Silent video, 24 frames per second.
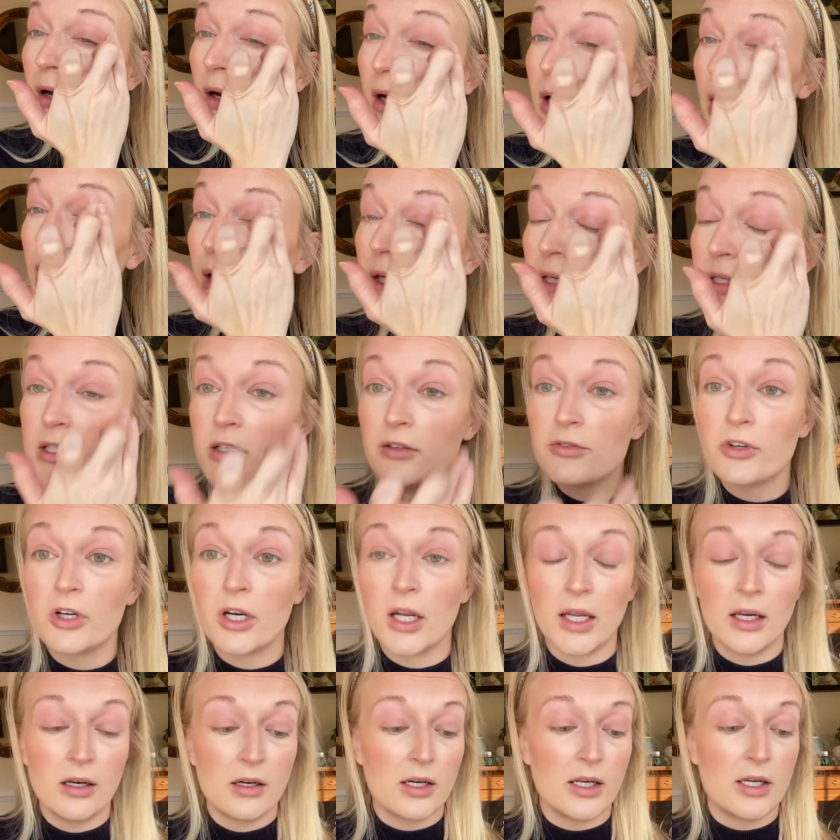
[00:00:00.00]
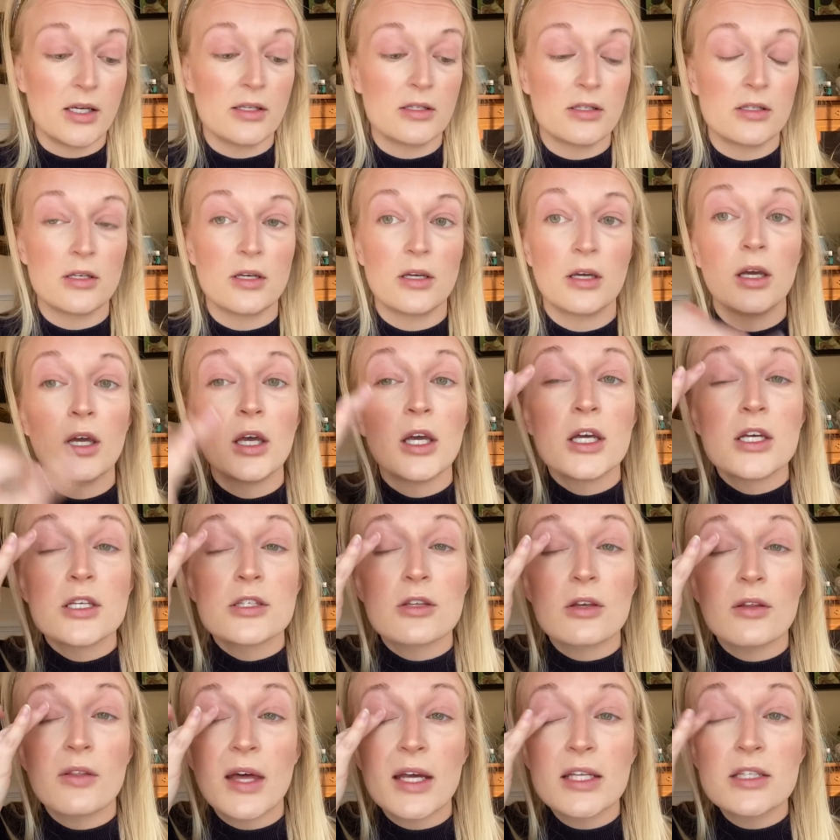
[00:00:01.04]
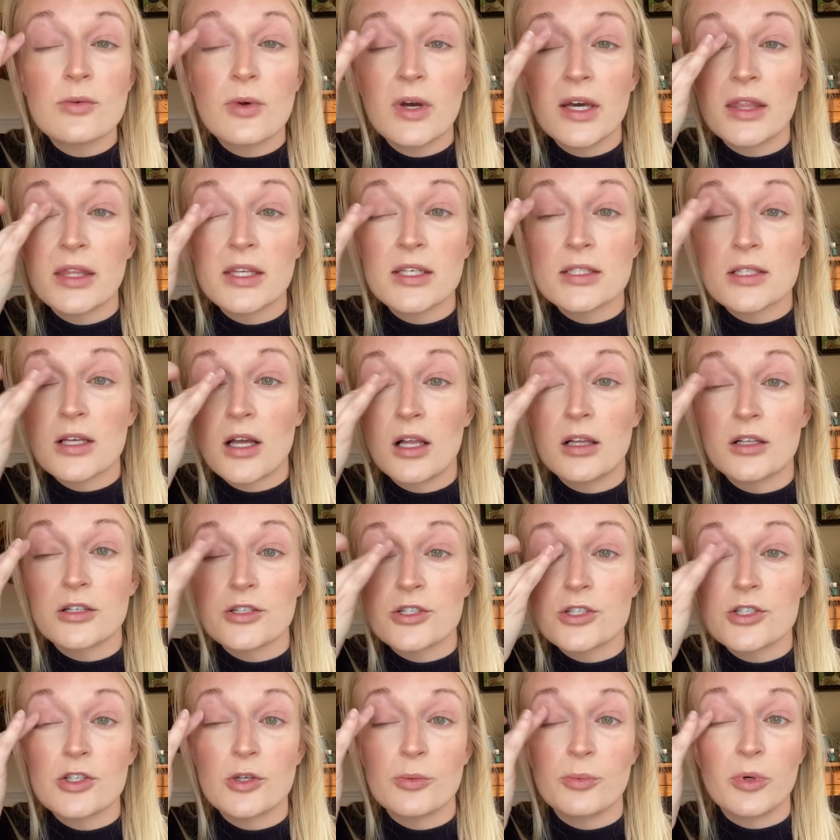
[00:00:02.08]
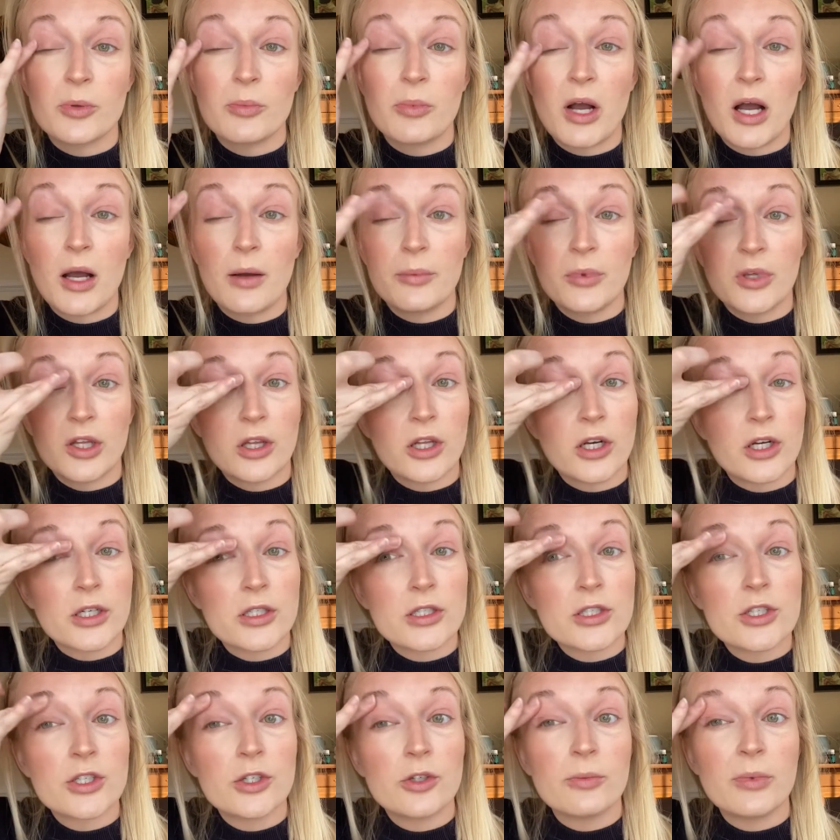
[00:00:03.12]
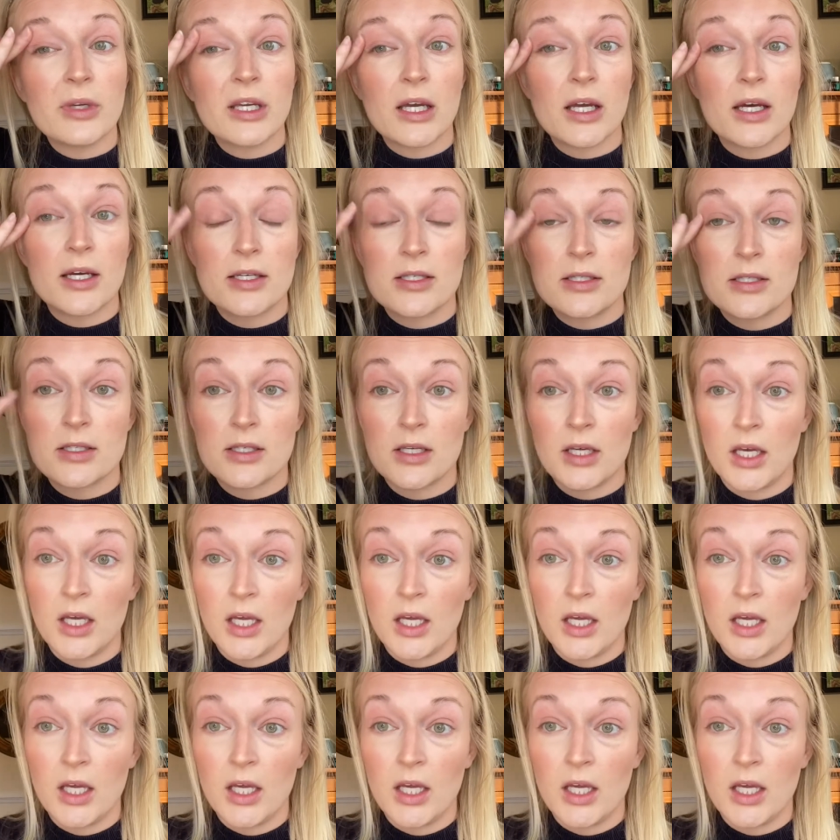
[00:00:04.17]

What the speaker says: in different areas. So that's why this color is super popular too, because